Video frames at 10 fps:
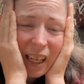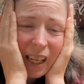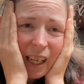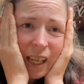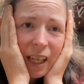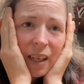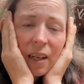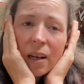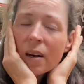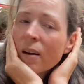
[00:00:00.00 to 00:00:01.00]
and
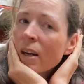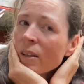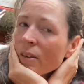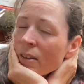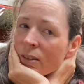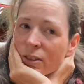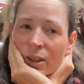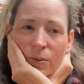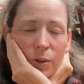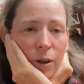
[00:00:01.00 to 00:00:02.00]
I
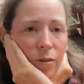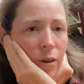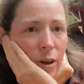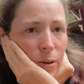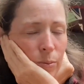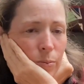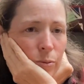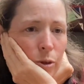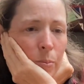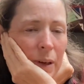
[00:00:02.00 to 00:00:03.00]
don't know if I'll
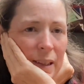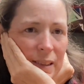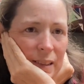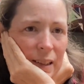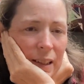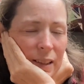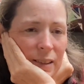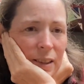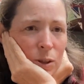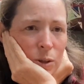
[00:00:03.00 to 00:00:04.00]
replace it, and I
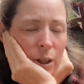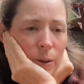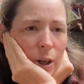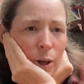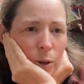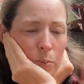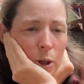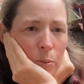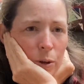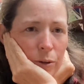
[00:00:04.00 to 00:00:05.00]
still don't own a
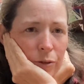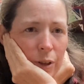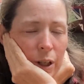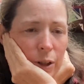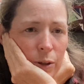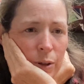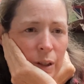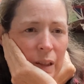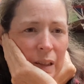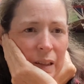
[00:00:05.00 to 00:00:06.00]
mobile phone,
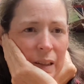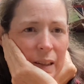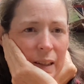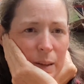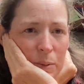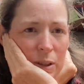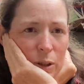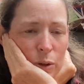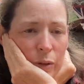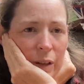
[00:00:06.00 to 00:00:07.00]
and I'm
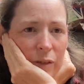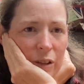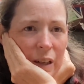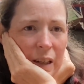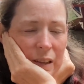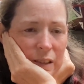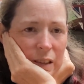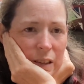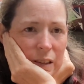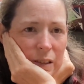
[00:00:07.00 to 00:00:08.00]
still really
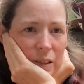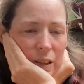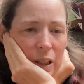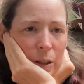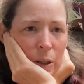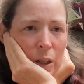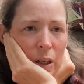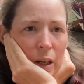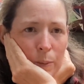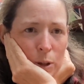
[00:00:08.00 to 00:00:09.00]
reluctant. So
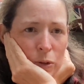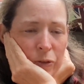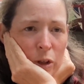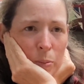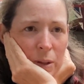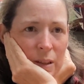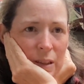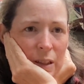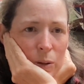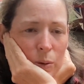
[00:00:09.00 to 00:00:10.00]
I'm just filming
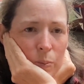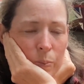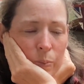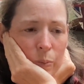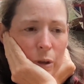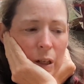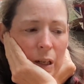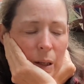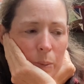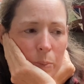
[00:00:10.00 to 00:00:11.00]
this little
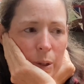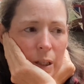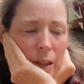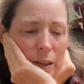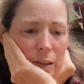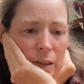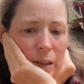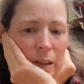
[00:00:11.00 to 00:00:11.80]
clip because